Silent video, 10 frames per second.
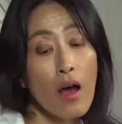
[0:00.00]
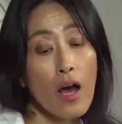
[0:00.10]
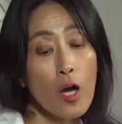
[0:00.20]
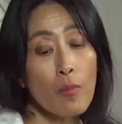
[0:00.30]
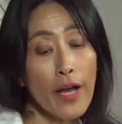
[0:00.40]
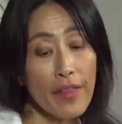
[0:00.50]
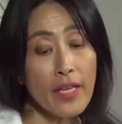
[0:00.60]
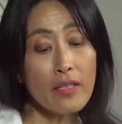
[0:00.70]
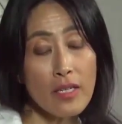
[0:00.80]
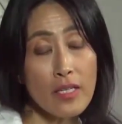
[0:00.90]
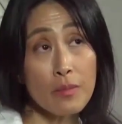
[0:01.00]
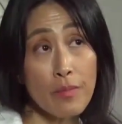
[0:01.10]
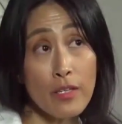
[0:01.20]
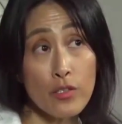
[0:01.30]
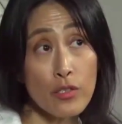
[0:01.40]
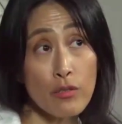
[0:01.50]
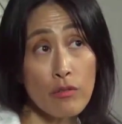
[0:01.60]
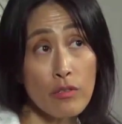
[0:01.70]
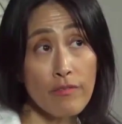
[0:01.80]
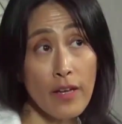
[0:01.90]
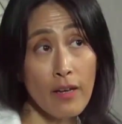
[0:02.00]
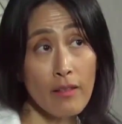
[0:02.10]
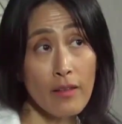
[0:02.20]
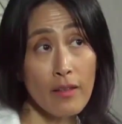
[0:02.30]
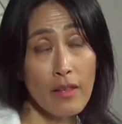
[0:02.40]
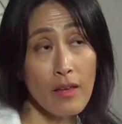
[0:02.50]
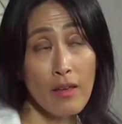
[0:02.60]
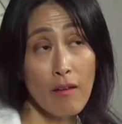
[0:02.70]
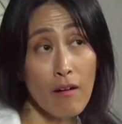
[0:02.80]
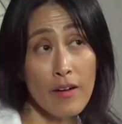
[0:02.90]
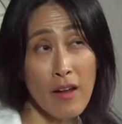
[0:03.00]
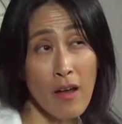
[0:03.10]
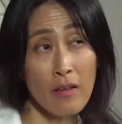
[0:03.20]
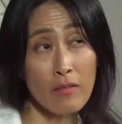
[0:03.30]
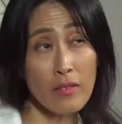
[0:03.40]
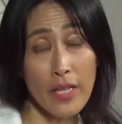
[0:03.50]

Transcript: um, I think it does speak to the fact that they are not,